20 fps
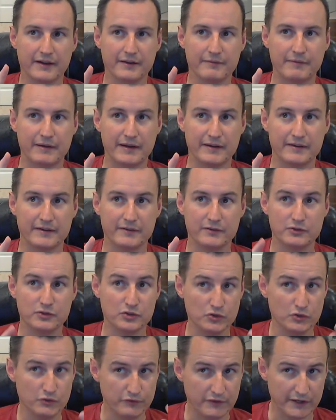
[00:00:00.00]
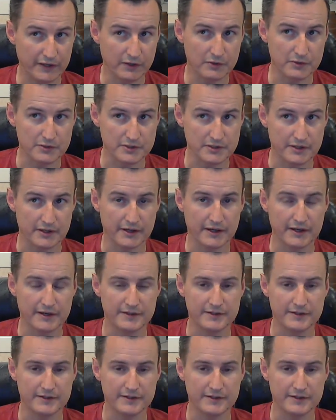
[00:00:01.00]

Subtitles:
I made 2 videos today.